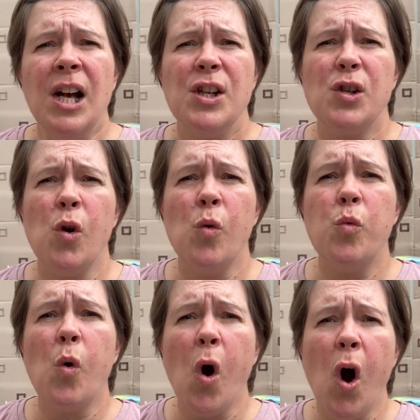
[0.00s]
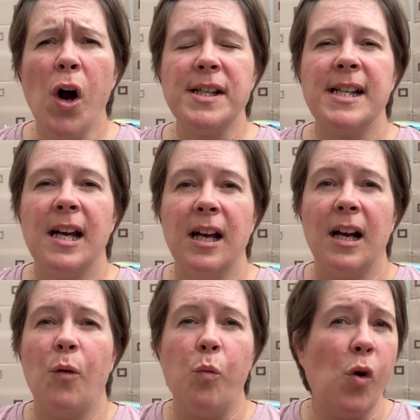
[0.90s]
So what
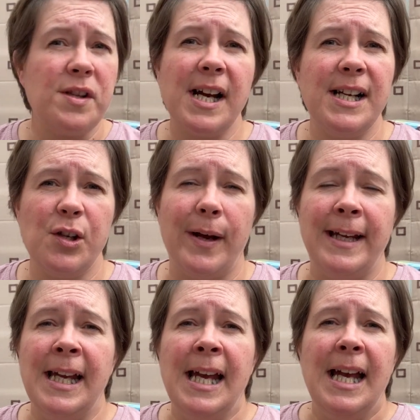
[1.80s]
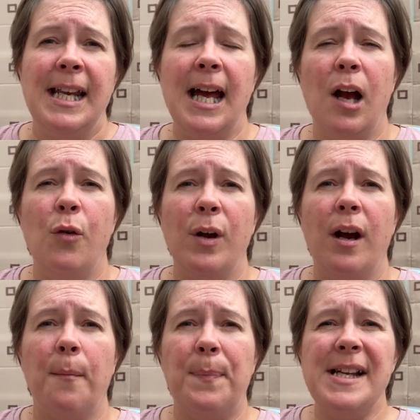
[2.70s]
was I doing? Now,
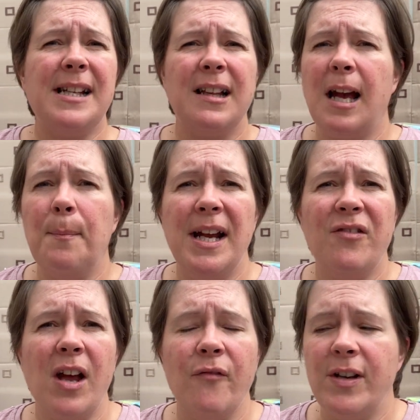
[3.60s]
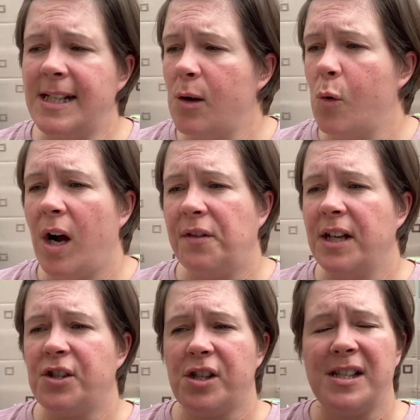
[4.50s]
basically I made that video, I
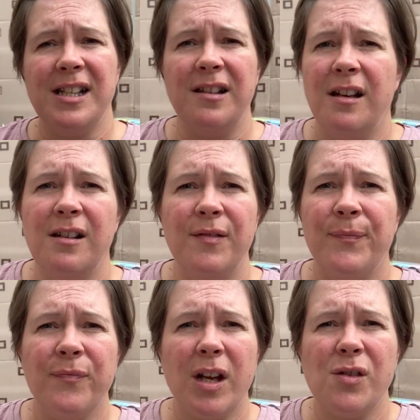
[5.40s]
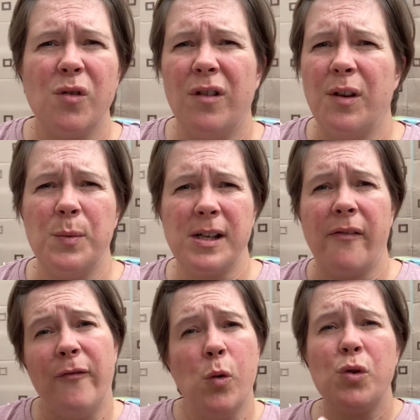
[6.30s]
think just in the sort of, there was a
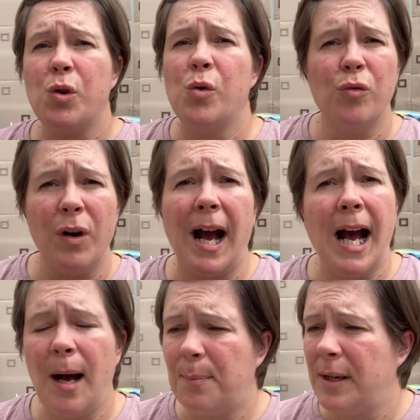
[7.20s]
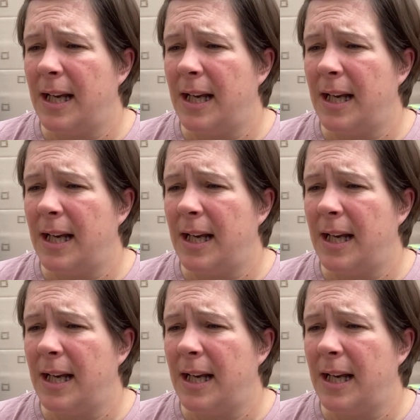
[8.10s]
photo app